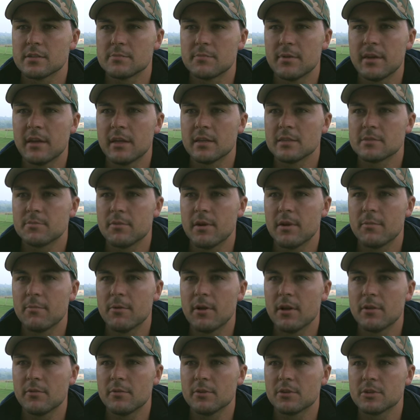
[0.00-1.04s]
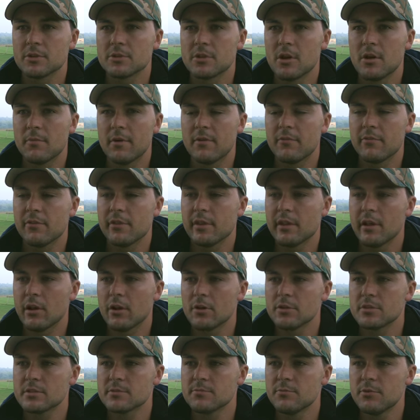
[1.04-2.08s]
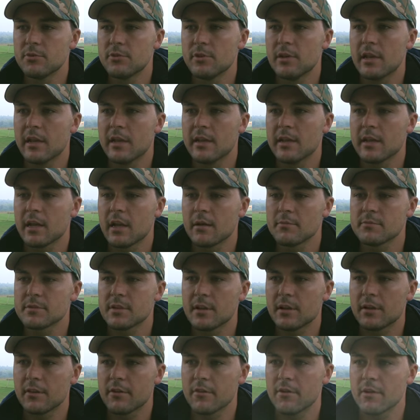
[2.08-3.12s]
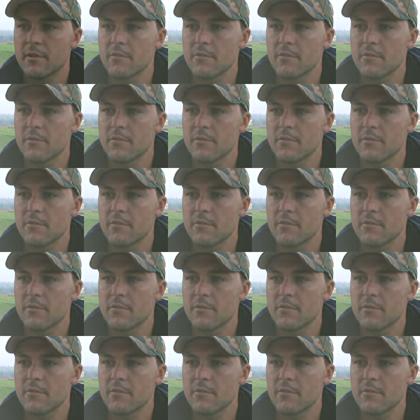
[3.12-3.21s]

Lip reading: is being his prep run. We just hope everything goes smoothly and he comes out of the